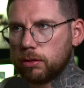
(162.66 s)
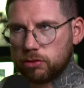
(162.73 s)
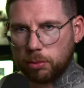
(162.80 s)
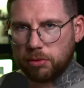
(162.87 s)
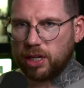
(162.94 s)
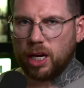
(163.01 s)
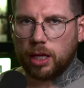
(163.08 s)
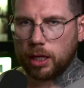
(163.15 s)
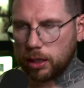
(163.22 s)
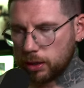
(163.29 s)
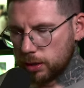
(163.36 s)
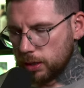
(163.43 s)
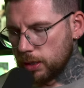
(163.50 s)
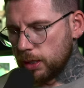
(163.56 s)
Something like
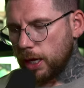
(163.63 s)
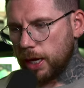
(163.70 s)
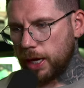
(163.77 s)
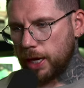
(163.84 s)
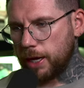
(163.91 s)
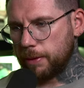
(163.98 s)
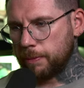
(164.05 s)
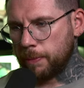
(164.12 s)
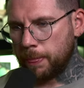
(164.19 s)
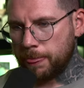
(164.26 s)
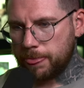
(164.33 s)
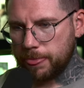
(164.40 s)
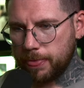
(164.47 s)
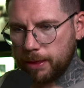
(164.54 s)
that.
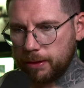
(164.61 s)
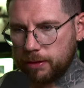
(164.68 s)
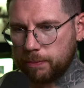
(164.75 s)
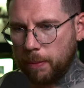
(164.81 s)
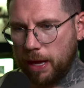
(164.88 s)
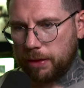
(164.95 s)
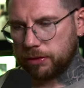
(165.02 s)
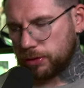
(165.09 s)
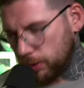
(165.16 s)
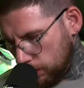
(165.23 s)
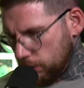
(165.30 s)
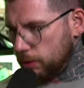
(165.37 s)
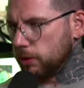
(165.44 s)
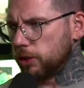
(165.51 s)
Maths,
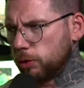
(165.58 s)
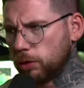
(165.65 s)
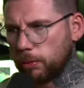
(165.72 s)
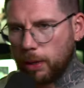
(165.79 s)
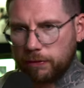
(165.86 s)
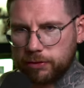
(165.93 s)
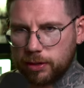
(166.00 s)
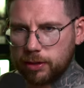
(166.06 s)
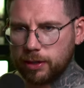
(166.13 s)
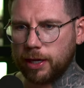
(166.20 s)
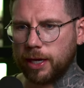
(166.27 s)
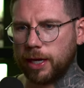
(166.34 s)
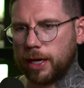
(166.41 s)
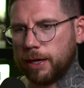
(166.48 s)
you do the
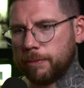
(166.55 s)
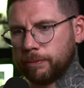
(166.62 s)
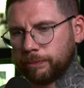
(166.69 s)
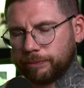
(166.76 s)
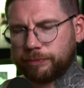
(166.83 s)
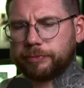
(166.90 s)
maths.